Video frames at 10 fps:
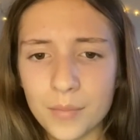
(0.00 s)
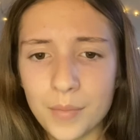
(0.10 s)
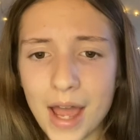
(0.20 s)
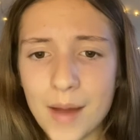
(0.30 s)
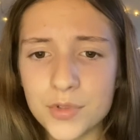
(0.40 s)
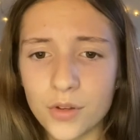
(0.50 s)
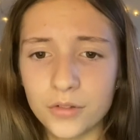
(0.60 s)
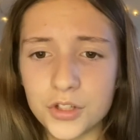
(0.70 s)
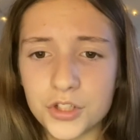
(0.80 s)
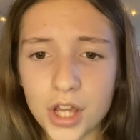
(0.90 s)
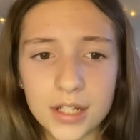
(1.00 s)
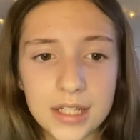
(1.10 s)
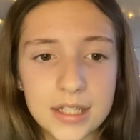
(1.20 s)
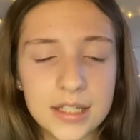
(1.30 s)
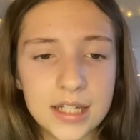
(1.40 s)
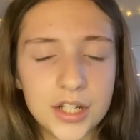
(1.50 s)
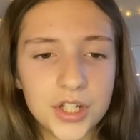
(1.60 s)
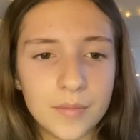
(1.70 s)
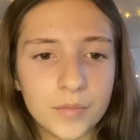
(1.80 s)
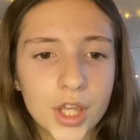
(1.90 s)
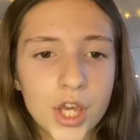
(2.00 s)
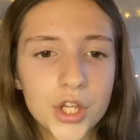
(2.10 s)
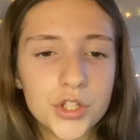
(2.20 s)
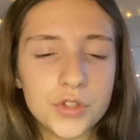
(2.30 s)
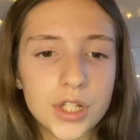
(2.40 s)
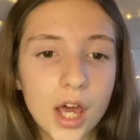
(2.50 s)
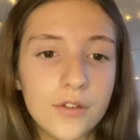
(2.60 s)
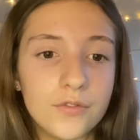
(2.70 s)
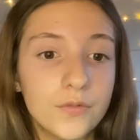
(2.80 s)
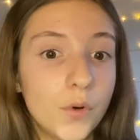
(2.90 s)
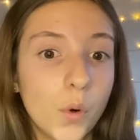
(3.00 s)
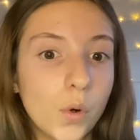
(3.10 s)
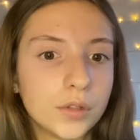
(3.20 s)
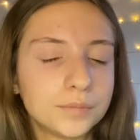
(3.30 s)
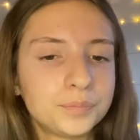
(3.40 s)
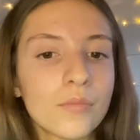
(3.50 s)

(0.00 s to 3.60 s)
perhaps on the journey to teach him to use a knife and fork.